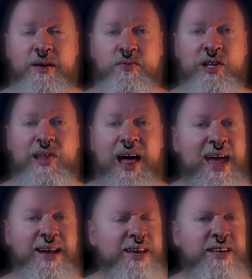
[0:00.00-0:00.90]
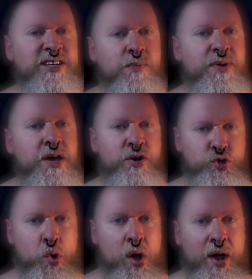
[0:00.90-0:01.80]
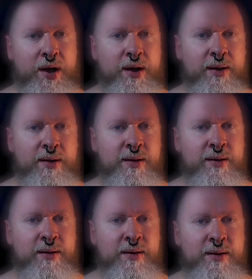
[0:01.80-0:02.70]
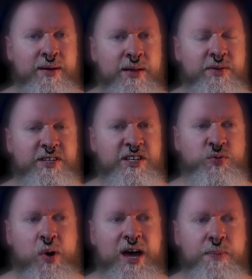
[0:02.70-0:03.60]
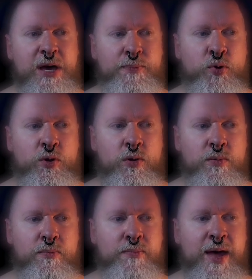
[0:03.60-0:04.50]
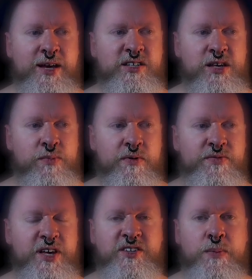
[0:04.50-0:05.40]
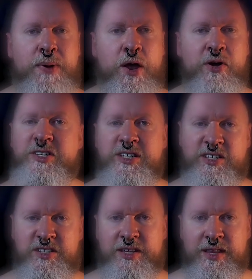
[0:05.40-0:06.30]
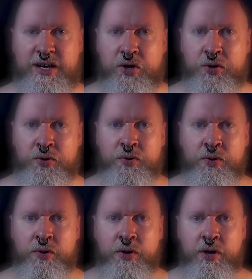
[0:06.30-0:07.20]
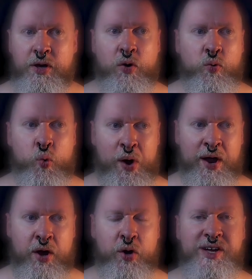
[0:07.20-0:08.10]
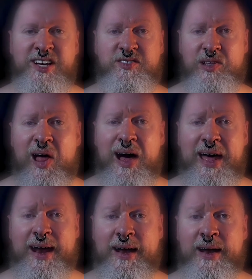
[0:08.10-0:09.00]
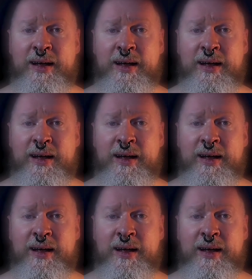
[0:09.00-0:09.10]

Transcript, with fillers: the line isn't being drawn. This is why people make some of these comparisons that they do. You know, where is the line?